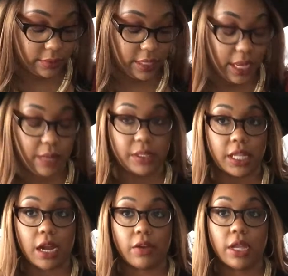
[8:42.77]
I'm
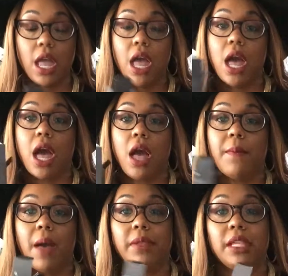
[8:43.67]
sorry.
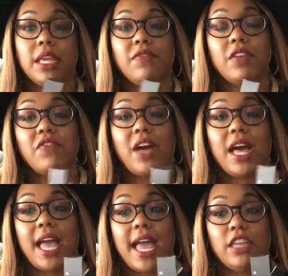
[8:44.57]
I believe if
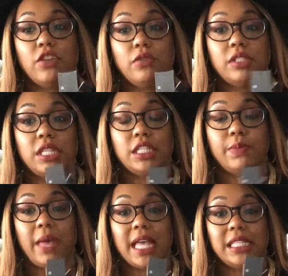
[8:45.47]
I had used this
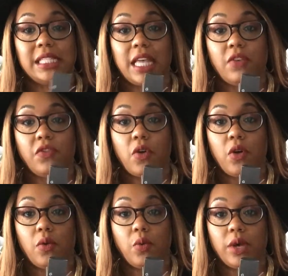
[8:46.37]
by itself,
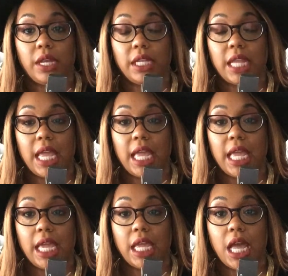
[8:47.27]
or with
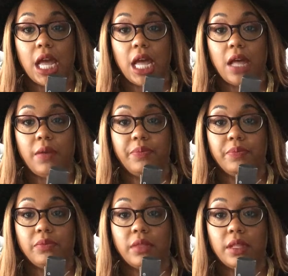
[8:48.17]

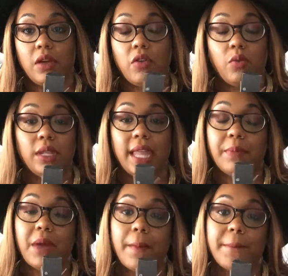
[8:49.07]
like
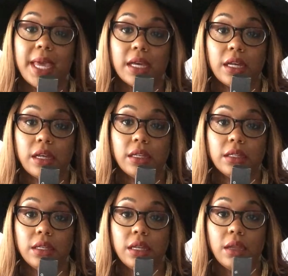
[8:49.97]
my Becca
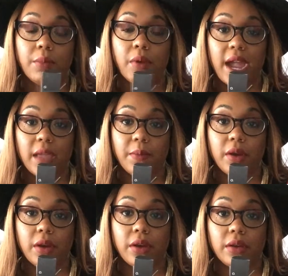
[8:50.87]

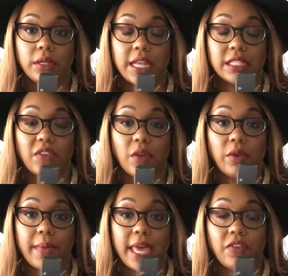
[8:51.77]
primer that's very
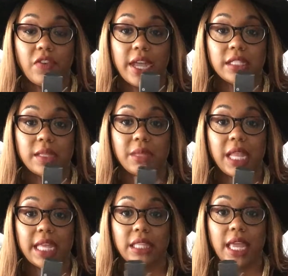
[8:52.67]
mattifying, something
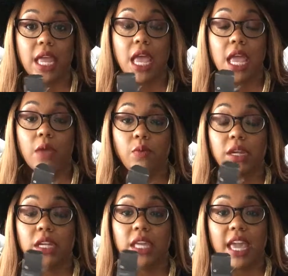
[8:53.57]
like that, it would
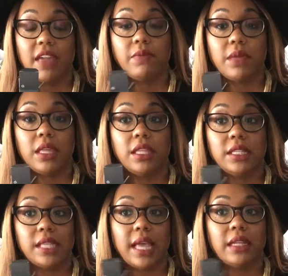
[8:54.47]
have gave me the
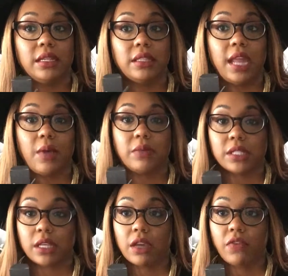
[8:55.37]
exact look that I was
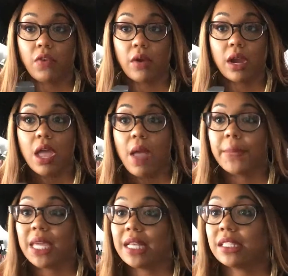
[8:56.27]
looking for.
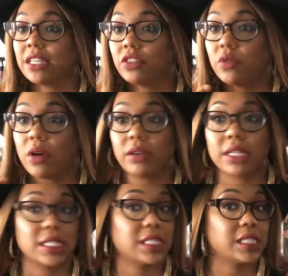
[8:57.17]
Because as you all
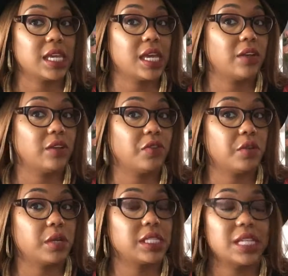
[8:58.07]
can see, I don't know if you
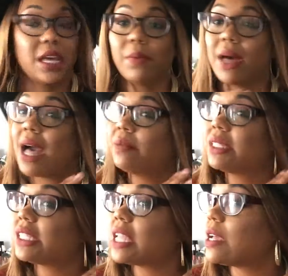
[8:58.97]
could tell, but I'm
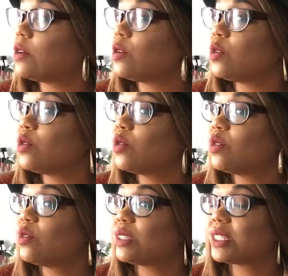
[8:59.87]
still
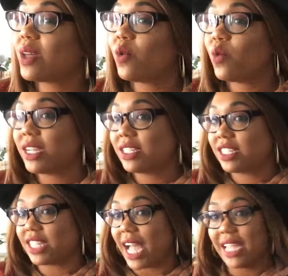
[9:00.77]
somewhat
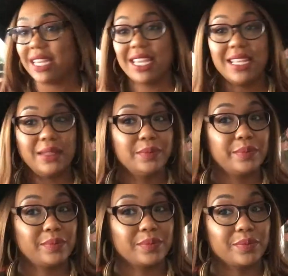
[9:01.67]
shiny
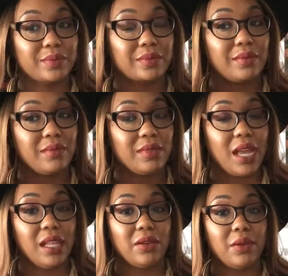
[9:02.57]

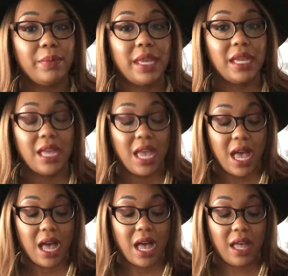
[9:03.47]
a little bit,
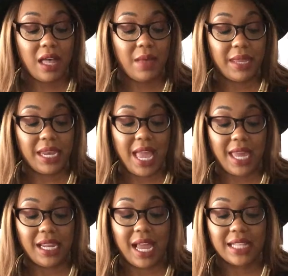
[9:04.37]
and it had
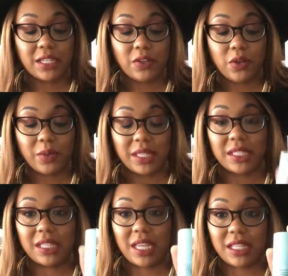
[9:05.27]
a lot to do with the
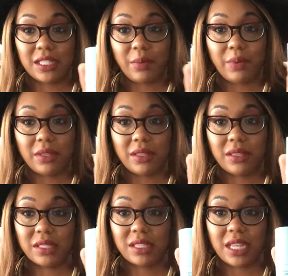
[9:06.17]
stick it
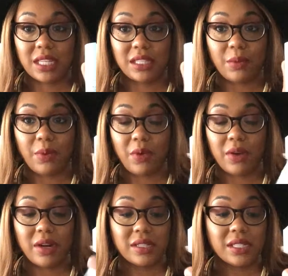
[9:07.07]
to
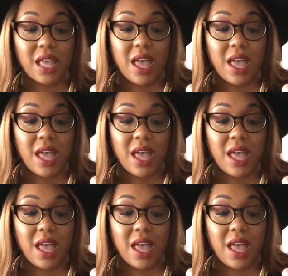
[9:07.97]
pores.